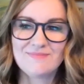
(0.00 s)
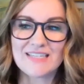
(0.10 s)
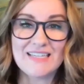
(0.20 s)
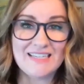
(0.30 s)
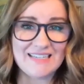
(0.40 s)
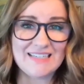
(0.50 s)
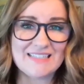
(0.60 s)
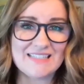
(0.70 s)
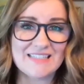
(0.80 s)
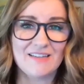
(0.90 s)
it
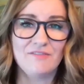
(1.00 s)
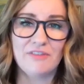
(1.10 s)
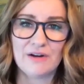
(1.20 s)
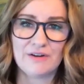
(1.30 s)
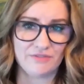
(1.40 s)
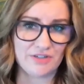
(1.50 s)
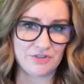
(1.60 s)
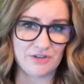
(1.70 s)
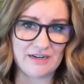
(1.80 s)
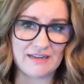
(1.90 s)
is very
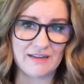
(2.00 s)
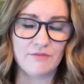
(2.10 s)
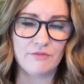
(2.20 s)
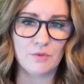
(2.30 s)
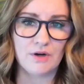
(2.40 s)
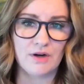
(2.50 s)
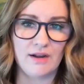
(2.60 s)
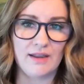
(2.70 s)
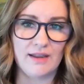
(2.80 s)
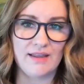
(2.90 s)
frustrating
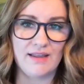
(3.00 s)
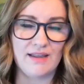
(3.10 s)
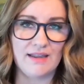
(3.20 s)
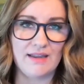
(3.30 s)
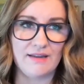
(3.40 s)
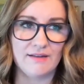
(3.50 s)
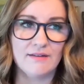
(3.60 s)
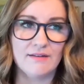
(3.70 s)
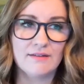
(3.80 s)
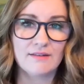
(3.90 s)
for a
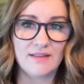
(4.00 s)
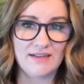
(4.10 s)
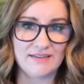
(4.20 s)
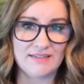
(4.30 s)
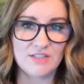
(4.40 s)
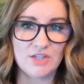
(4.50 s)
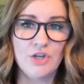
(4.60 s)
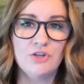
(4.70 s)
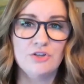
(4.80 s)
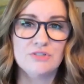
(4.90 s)
client
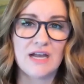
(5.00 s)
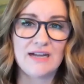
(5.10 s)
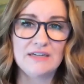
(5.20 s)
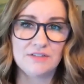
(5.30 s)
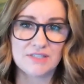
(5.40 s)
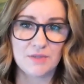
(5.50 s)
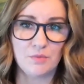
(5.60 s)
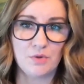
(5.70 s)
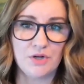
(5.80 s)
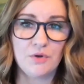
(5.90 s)
who's hired
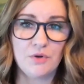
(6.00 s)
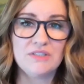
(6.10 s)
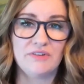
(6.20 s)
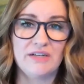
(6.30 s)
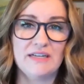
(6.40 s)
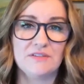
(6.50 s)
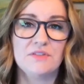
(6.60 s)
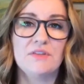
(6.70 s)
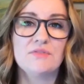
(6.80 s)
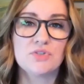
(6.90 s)
someone only to find out
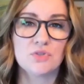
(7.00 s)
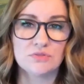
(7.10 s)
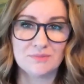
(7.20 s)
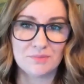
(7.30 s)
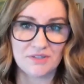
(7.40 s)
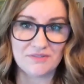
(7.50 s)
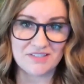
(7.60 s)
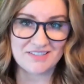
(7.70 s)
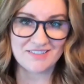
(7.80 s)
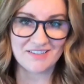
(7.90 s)
that they've stolen
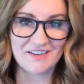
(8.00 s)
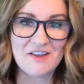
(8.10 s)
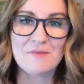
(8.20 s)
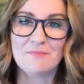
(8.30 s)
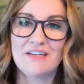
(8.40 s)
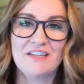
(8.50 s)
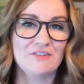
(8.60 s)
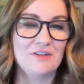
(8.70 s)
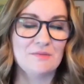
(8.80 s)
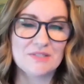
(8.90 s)
previously, but
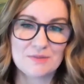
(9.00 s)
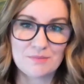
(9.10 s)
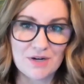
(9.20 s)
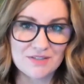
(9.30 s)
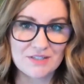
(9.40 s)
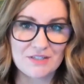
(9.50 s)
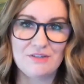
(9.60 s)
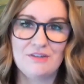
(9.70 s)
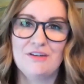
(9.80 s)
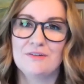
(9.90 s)
either it wasn't
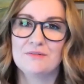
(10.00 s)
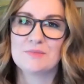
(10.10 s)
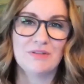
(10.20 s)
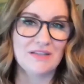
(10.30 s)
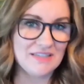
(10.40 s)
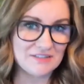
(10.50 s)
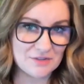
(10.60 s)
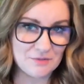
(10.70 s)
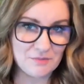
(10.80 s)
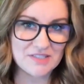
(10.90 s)
prosecuted, it was pled down
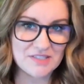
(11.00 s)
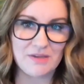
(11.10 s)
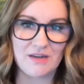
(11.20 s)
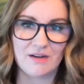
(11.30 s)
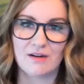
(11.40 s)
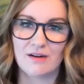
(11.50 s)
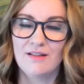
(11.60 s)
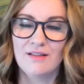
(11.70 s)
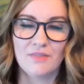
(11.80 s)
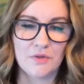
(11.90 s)
to a misdemeanor,
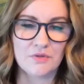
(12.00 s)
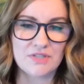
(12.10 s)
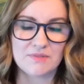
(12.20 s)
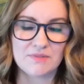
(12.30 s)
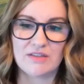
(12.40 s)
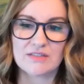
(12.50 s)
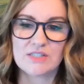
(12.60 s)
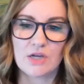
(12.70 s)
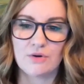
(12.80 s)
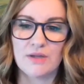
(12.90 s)
those types of things.
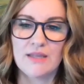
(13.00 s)
So